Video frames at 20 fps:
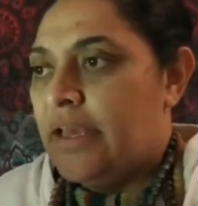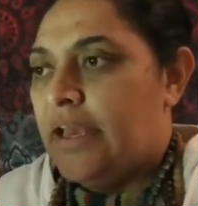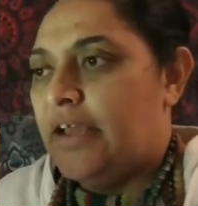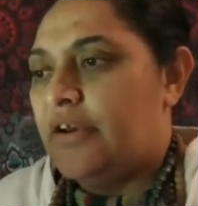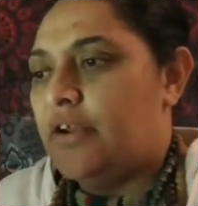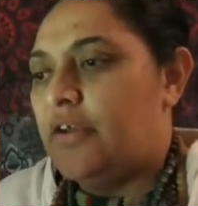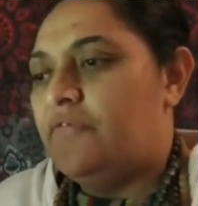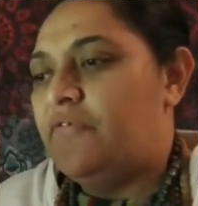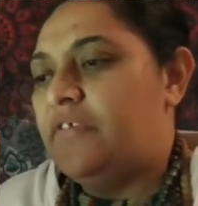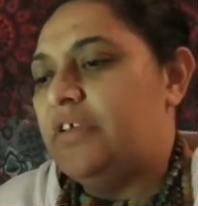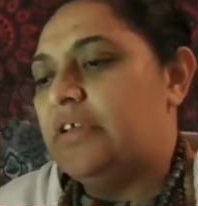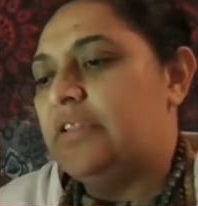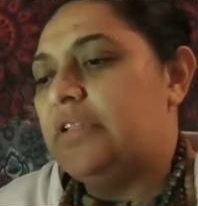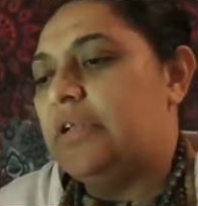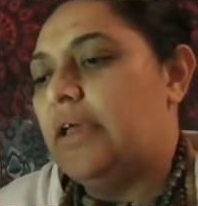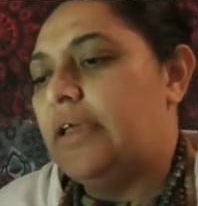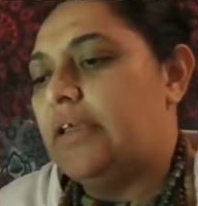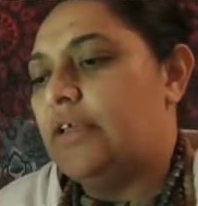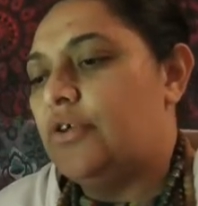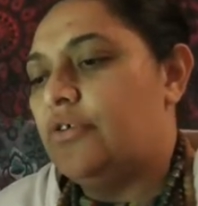And I feel
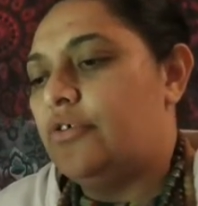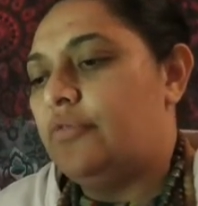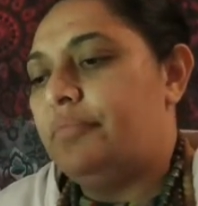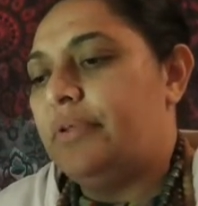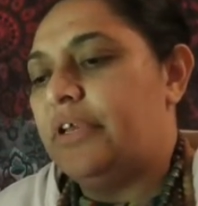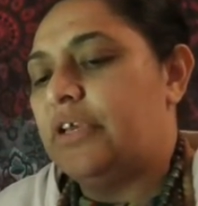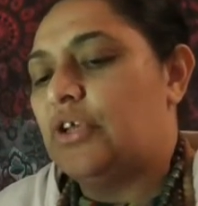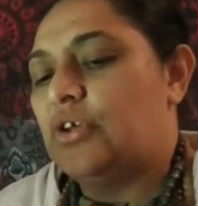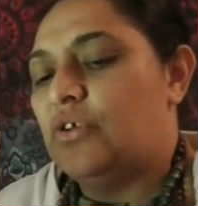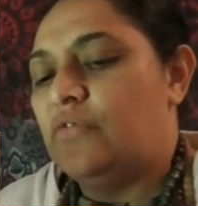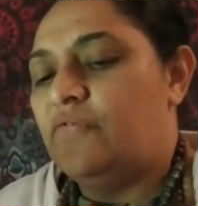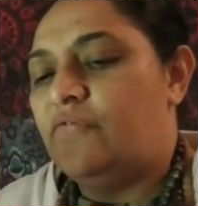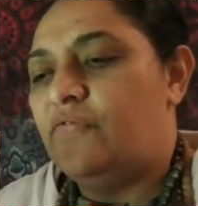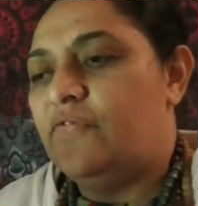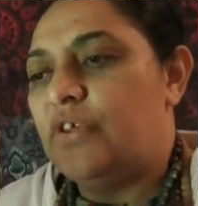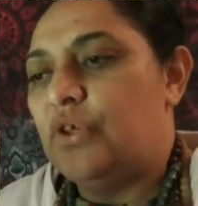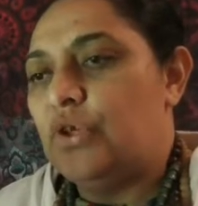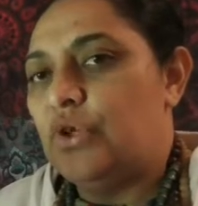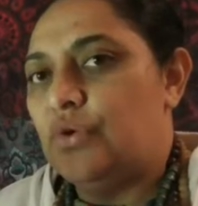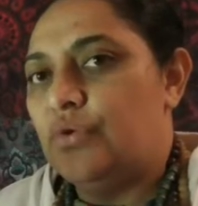like you're a bit
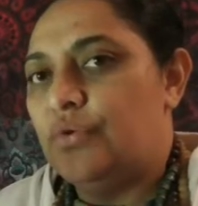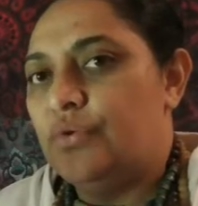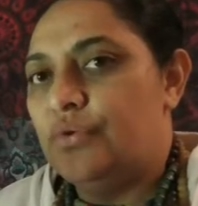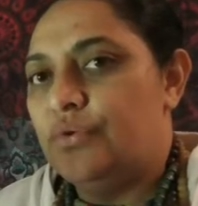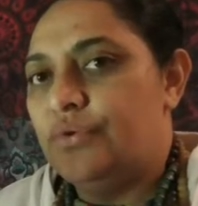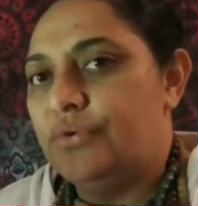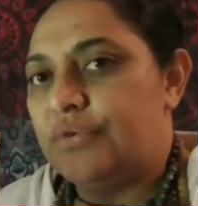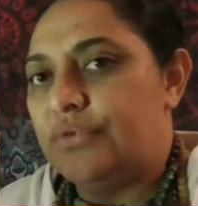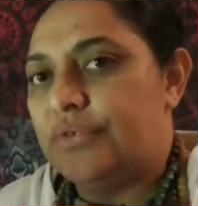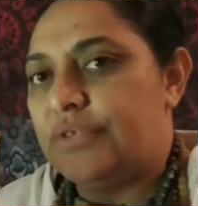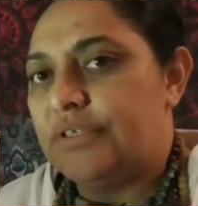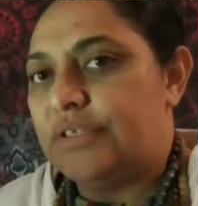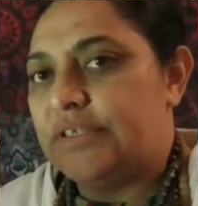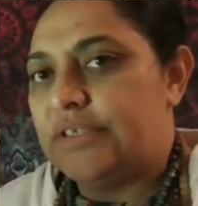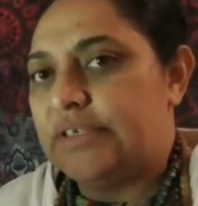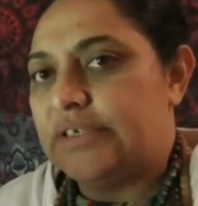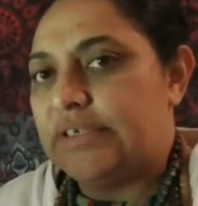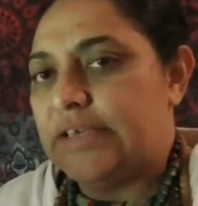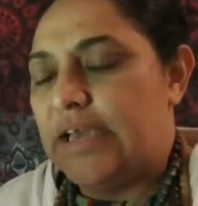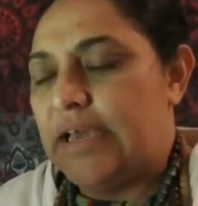
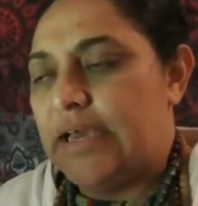confused,